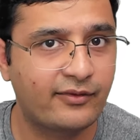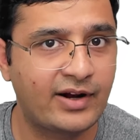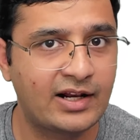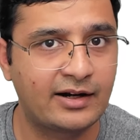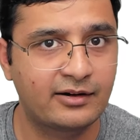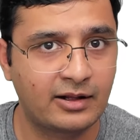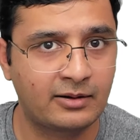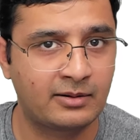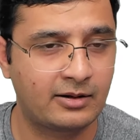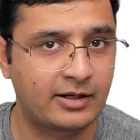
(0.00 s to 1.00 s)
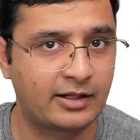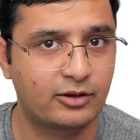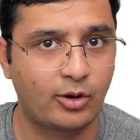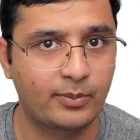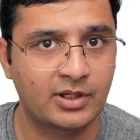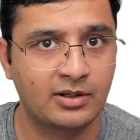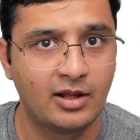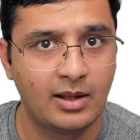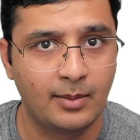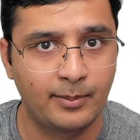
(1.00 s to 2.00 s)
and then run this option,
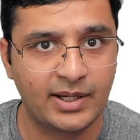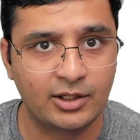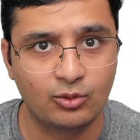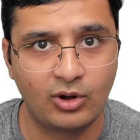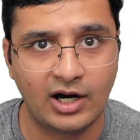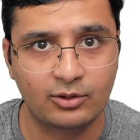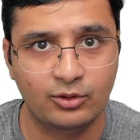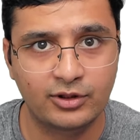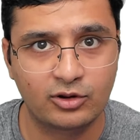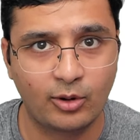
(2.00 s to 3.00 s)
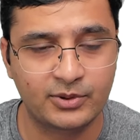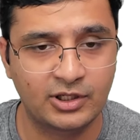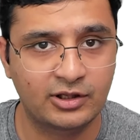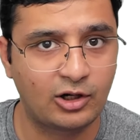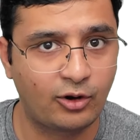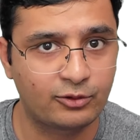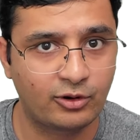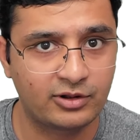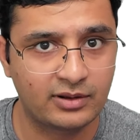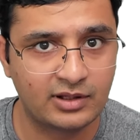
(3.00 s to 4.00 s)
better to hard code this option in the
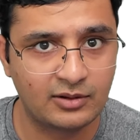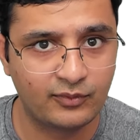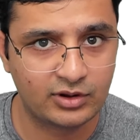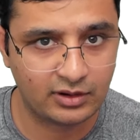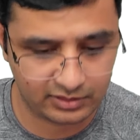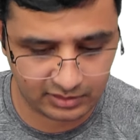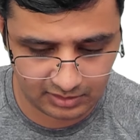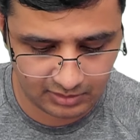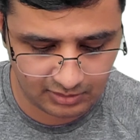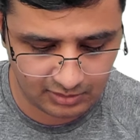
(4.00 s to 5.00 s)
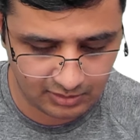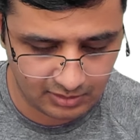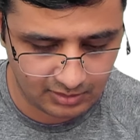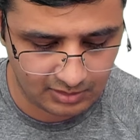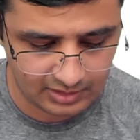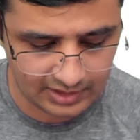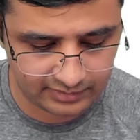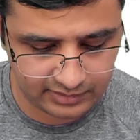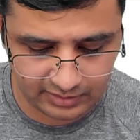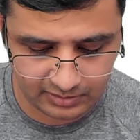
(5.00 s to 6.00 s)
launch.json, which is like
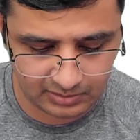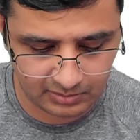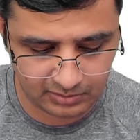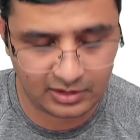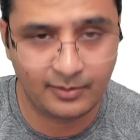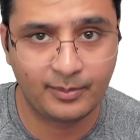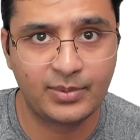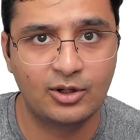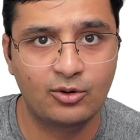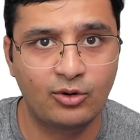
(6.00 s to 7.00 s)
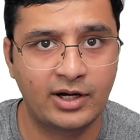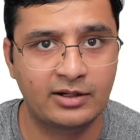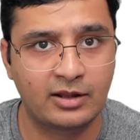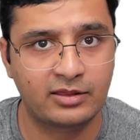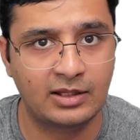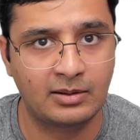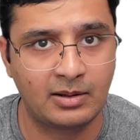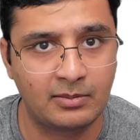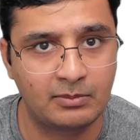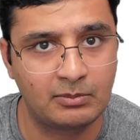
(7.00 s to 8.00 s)
this. Simply go and just say
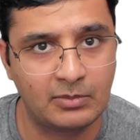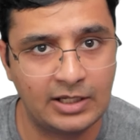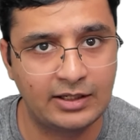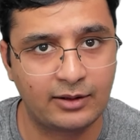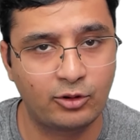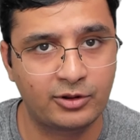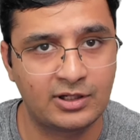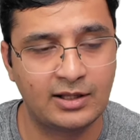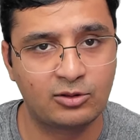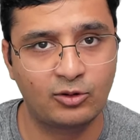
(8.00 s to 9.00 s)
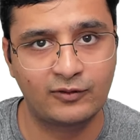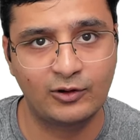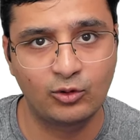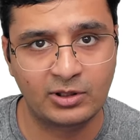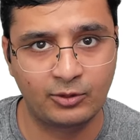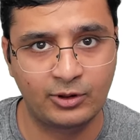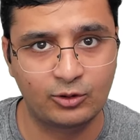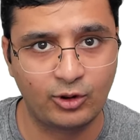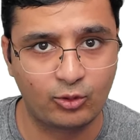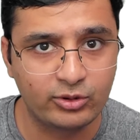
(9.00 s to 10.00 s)
index.ts, so it will look into your
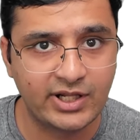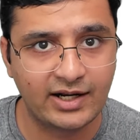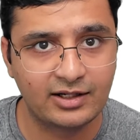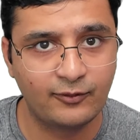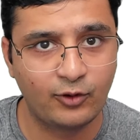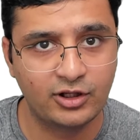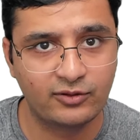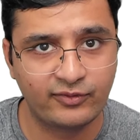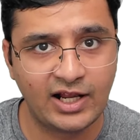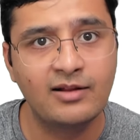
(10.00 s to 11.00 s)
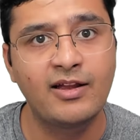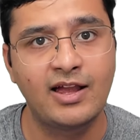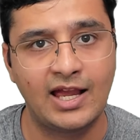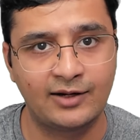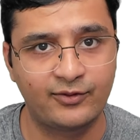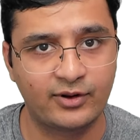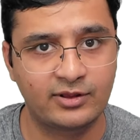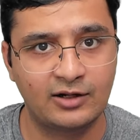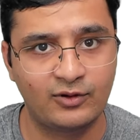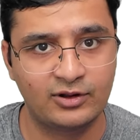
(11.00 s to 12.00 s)
root directory for this file, and if it's there, it
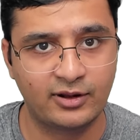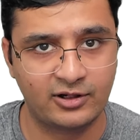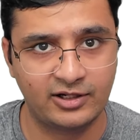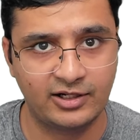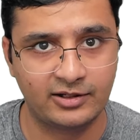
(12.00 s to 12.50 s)
will just run it.